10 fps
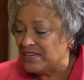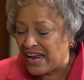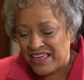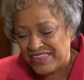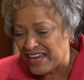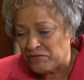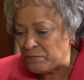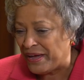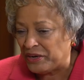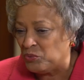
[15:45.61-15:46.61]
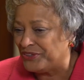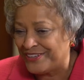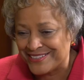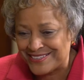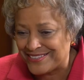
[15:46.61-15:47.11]
I think everybody would
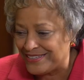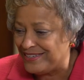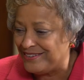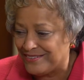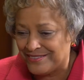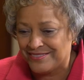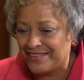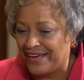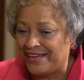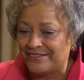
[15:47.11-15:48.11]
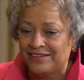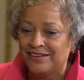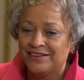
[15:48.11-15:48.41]
concede that,